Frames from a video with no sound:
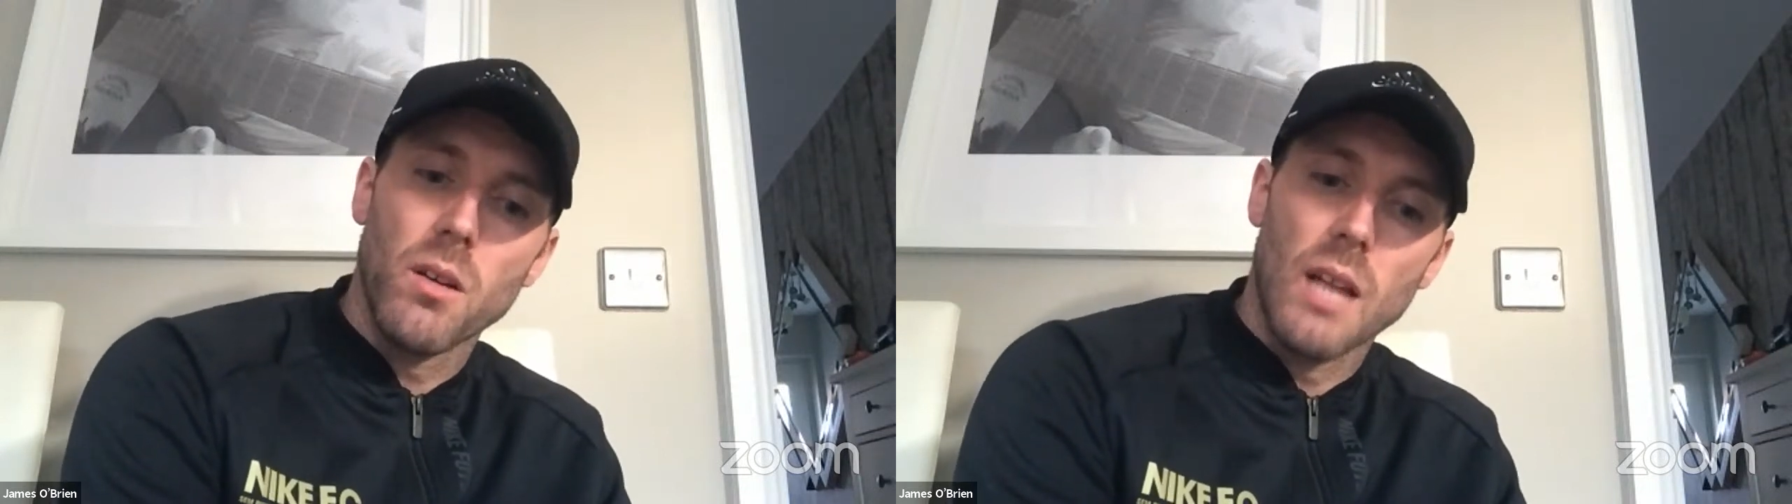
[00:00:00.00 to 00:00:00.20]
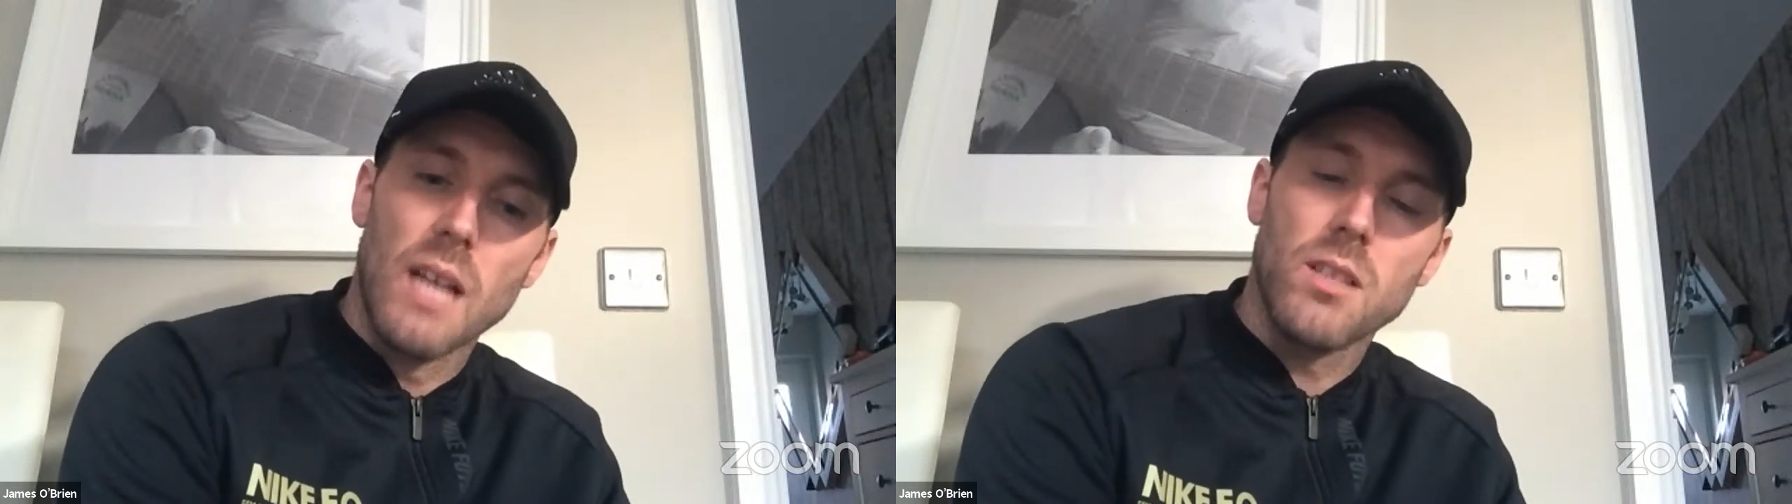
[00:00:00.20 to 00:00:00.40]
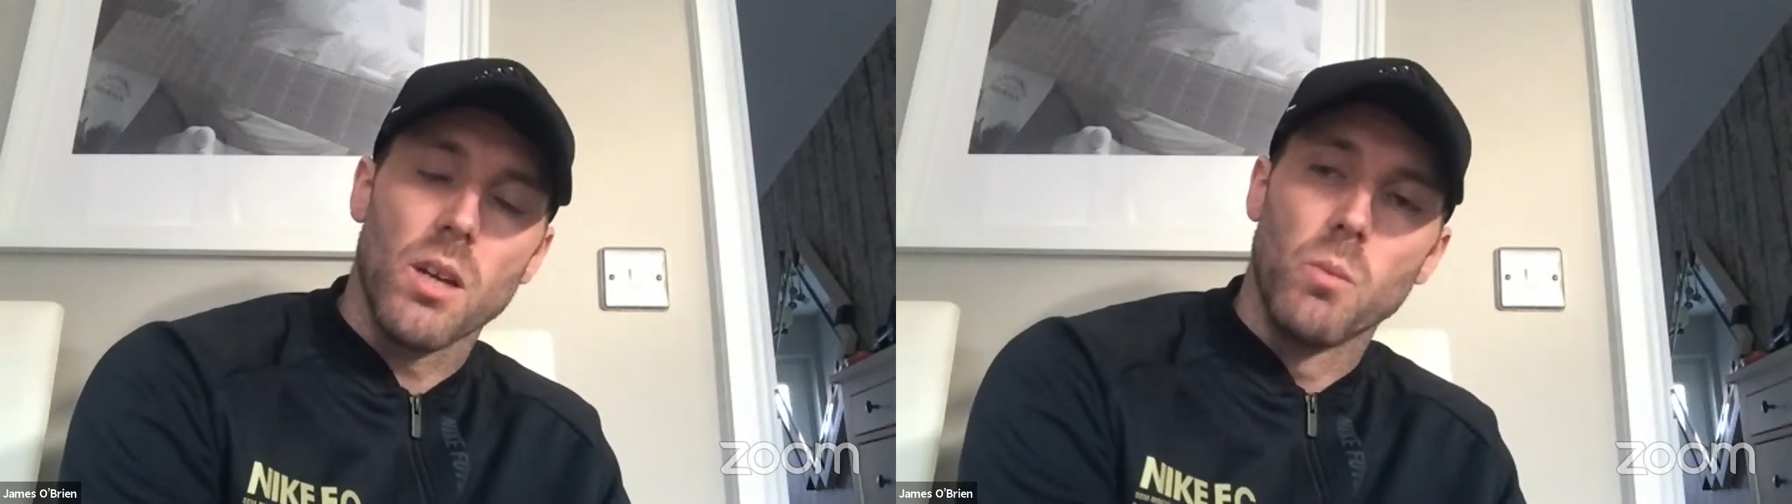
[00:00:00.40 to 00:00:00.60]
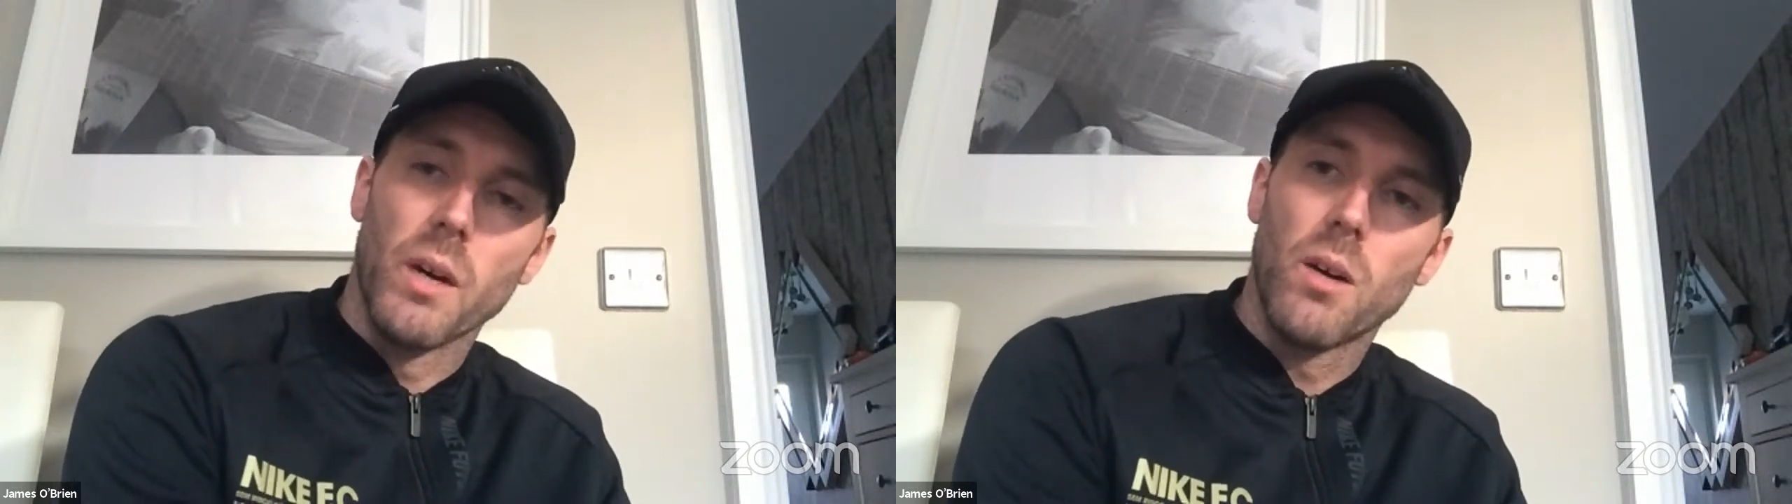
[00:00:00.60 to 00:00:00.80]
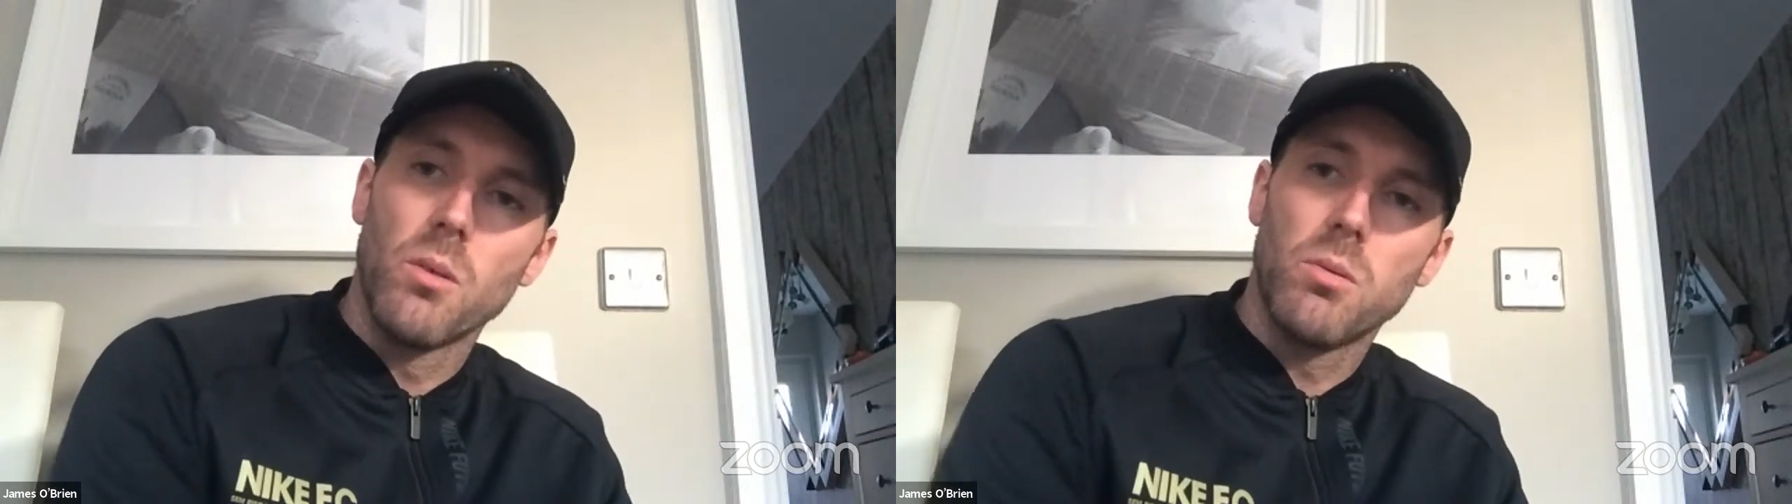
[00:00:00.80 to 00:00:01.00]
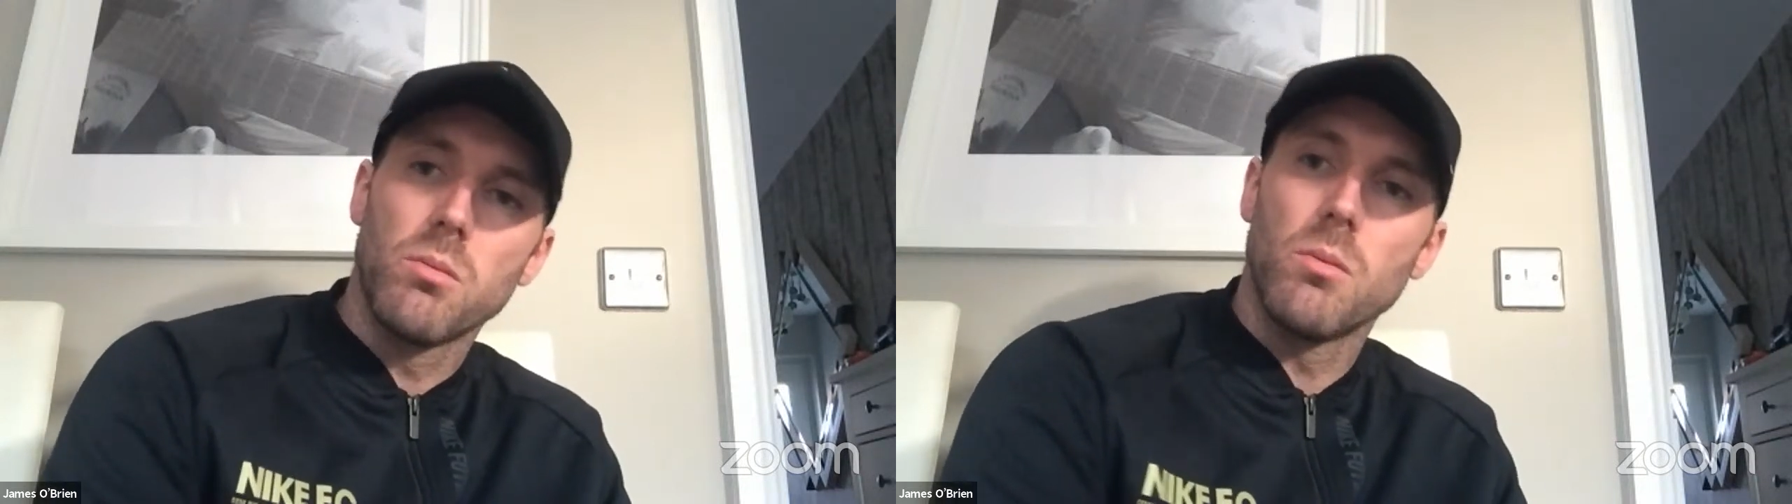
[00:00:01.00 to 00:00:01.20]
The lads done well.